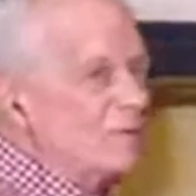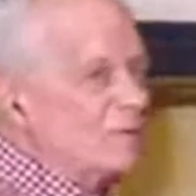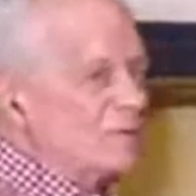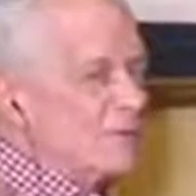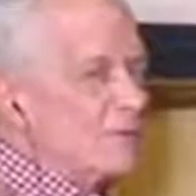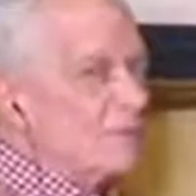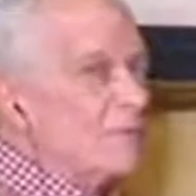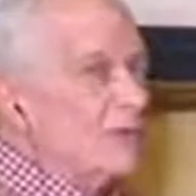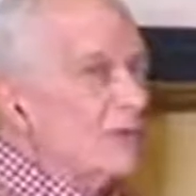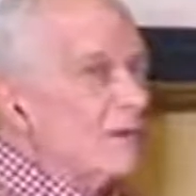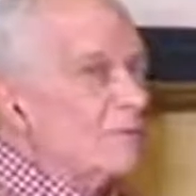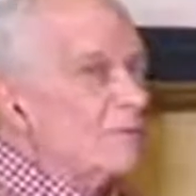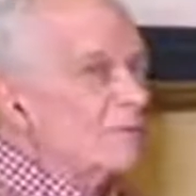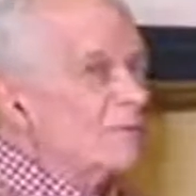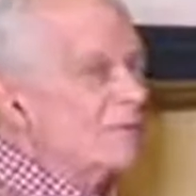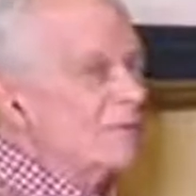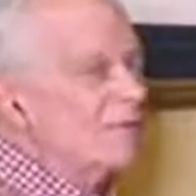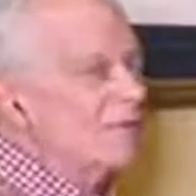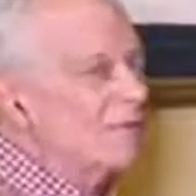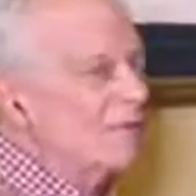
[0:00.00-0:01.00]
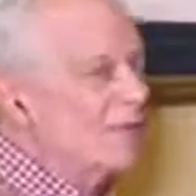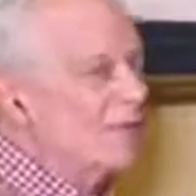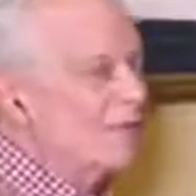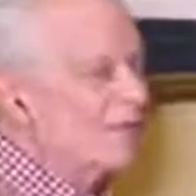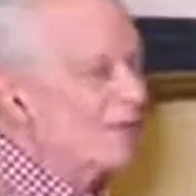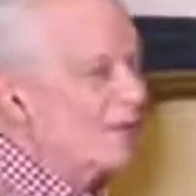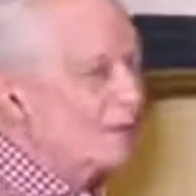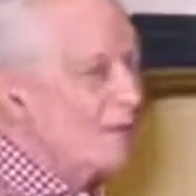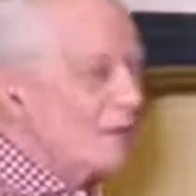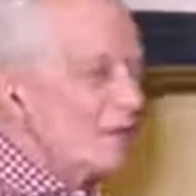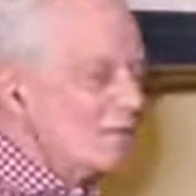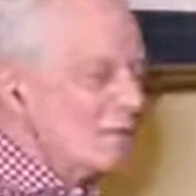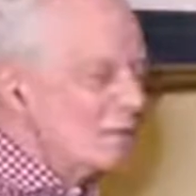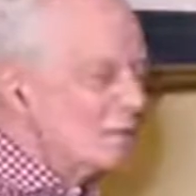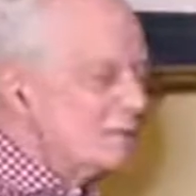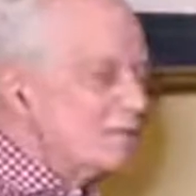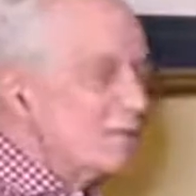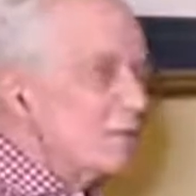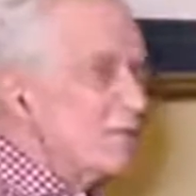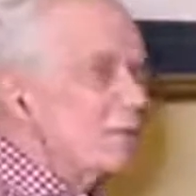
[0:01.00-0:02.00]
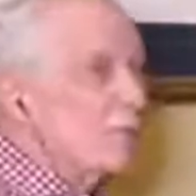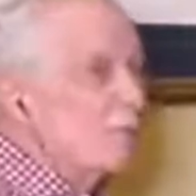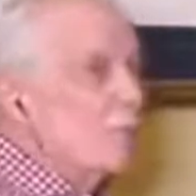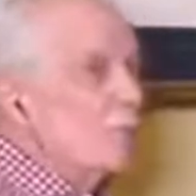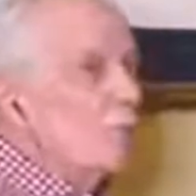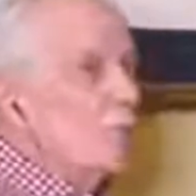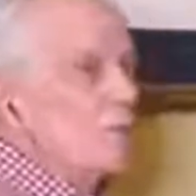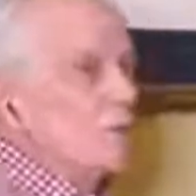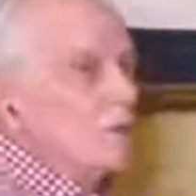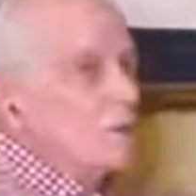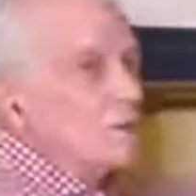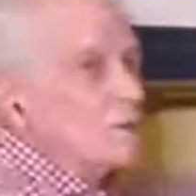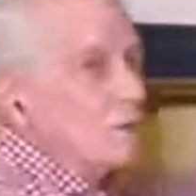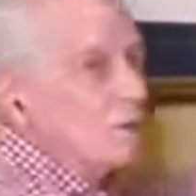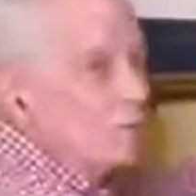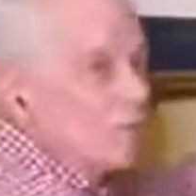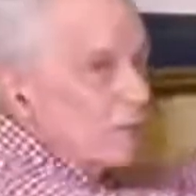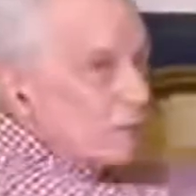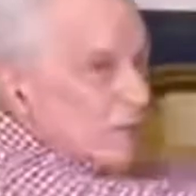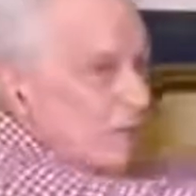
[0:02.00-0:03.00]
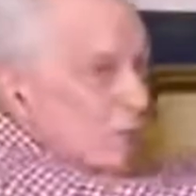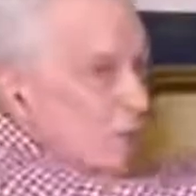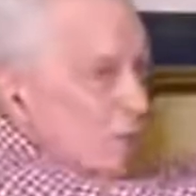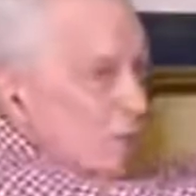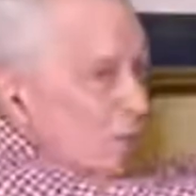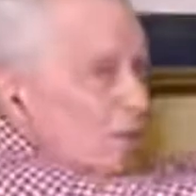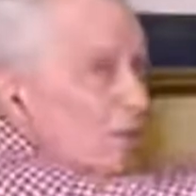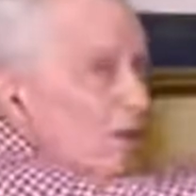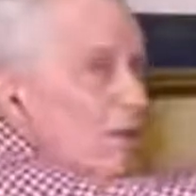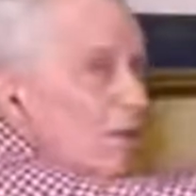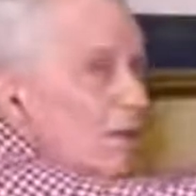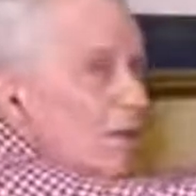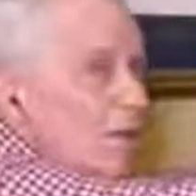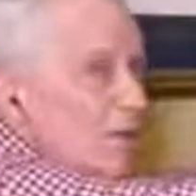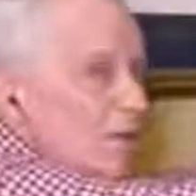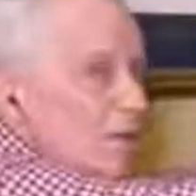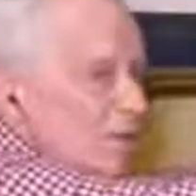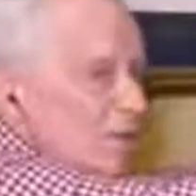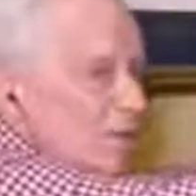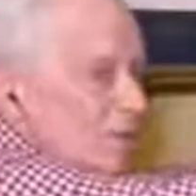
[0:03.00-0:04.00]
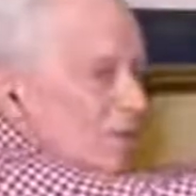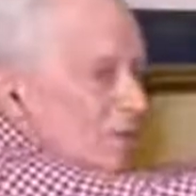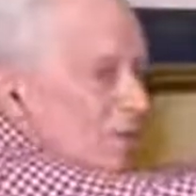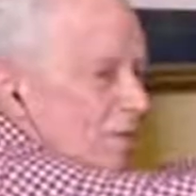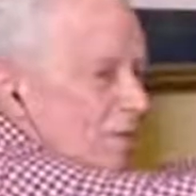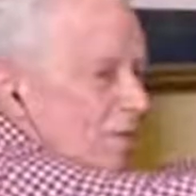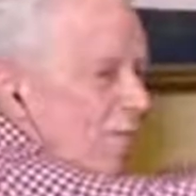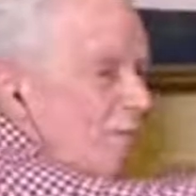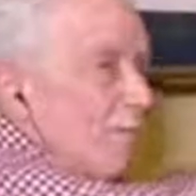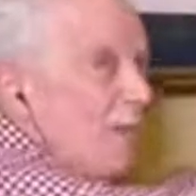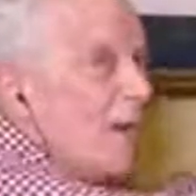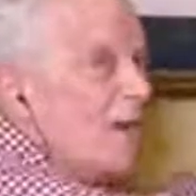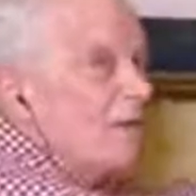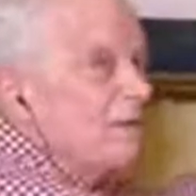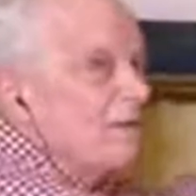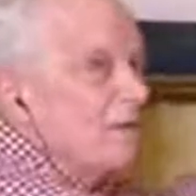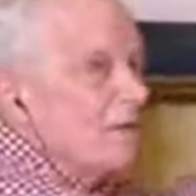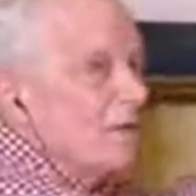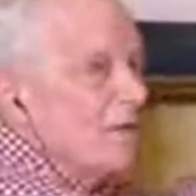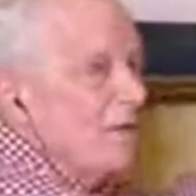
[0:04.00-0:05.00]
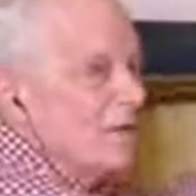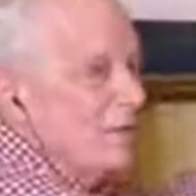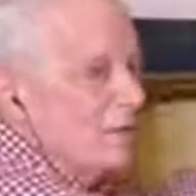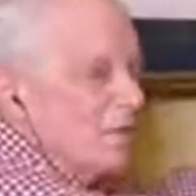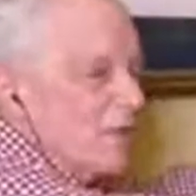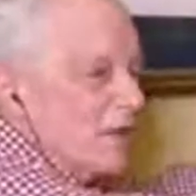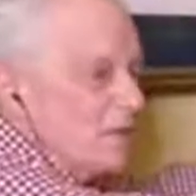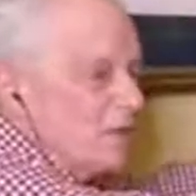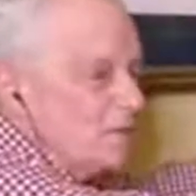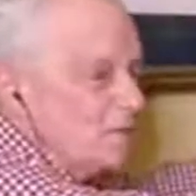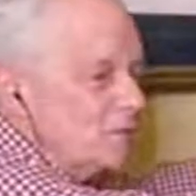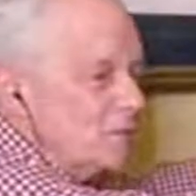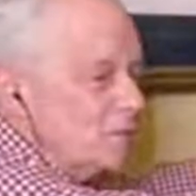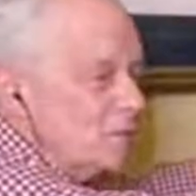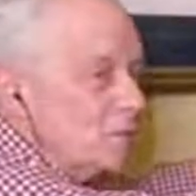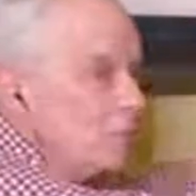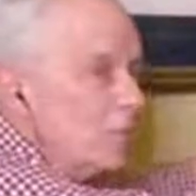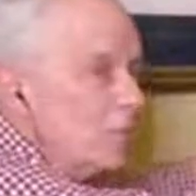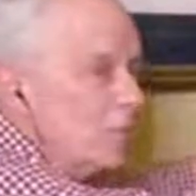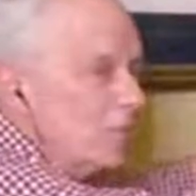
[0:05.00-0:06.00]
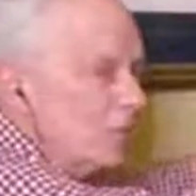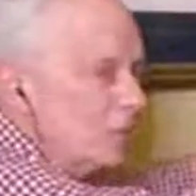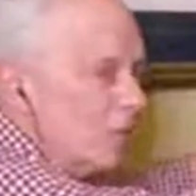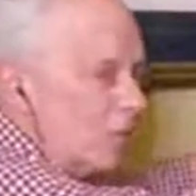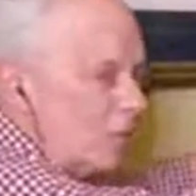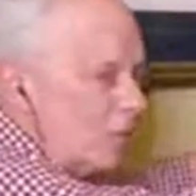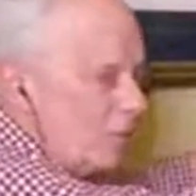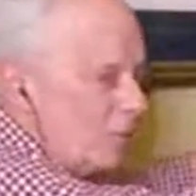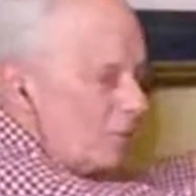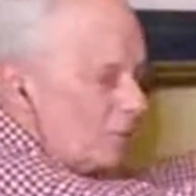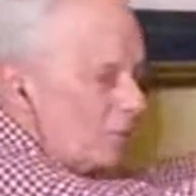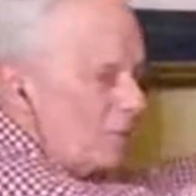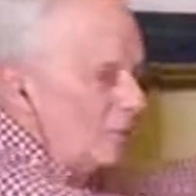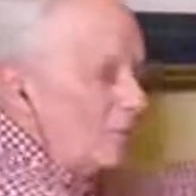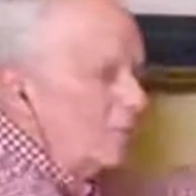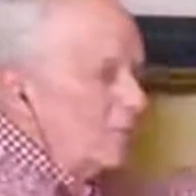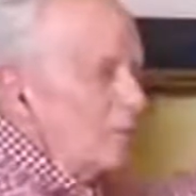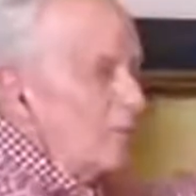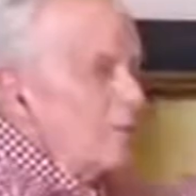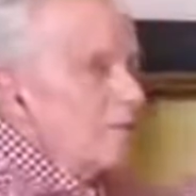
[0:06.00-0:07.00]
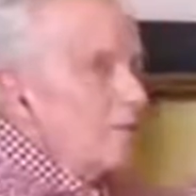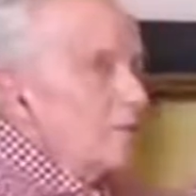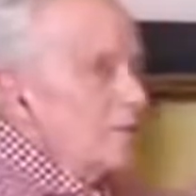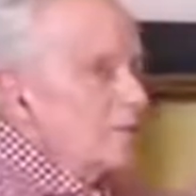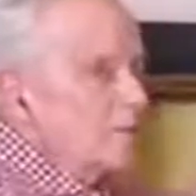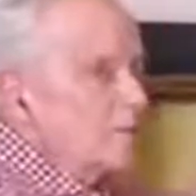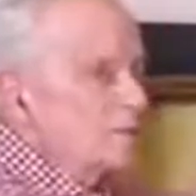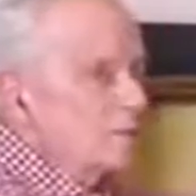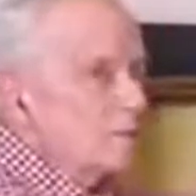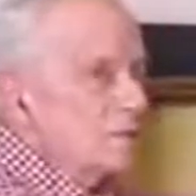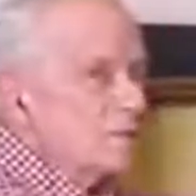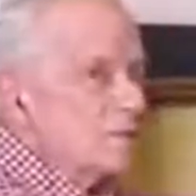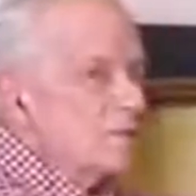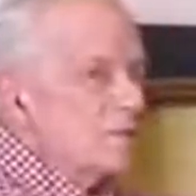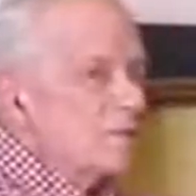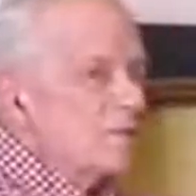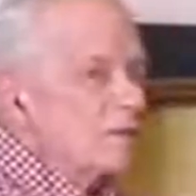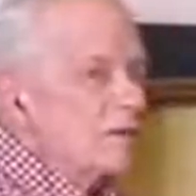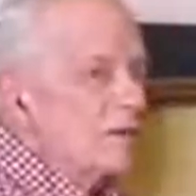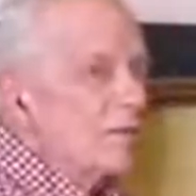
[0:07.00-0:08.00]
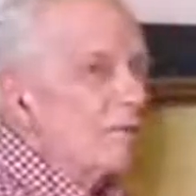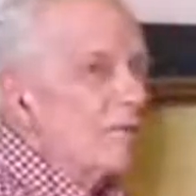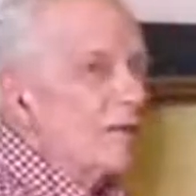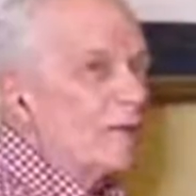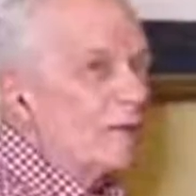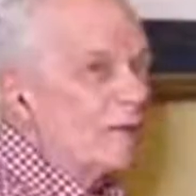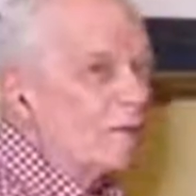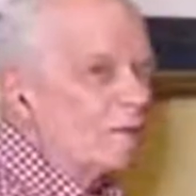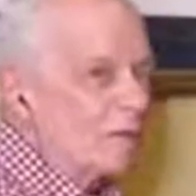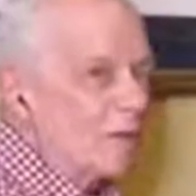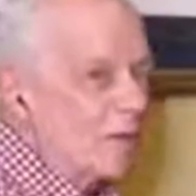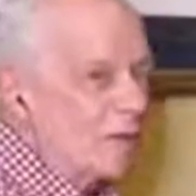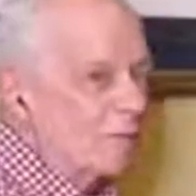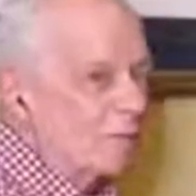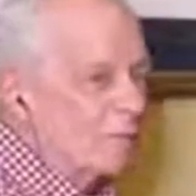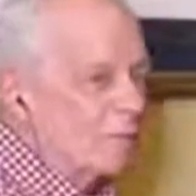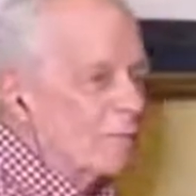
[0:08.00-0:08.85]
Sometimes things don't go quite as you thought they would, but they do go. And so this is our final song.